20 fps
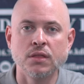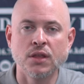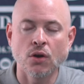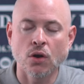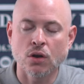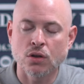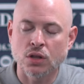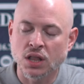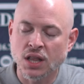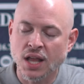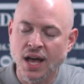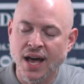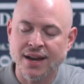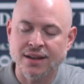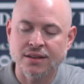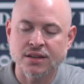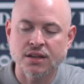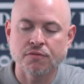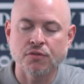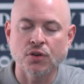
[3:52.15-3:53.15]
There are a lot
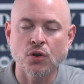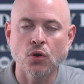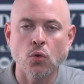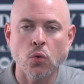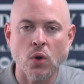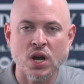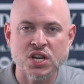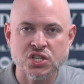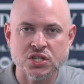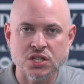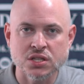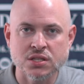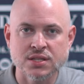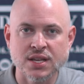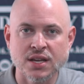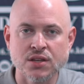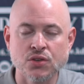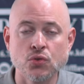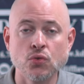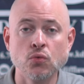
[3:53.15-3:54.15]
of different questions
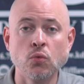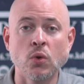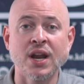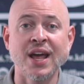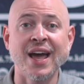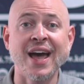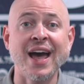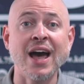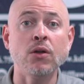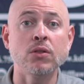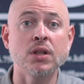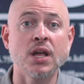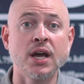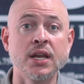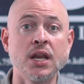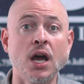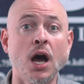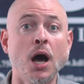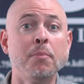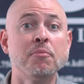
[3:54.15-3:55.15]
that you want to
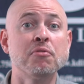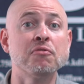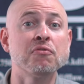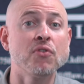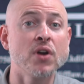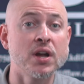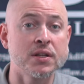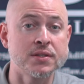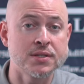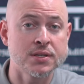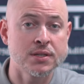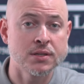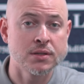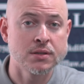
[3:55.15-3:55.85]
outline up front,